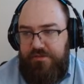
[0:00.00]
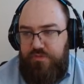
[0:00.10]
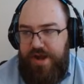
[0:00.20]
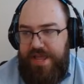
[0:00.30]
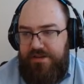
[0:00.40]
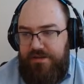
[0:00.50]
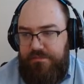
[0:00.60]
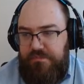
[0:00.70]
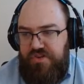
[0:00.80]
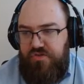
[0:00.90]
a
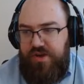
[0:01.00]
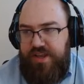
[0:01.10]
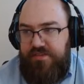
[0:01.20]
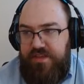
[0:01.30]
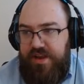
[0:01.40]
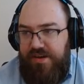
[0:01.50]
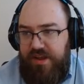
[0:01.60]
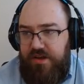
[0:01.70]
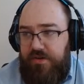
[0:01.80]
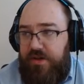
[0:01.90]
random tricky
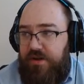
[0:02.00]
scenario.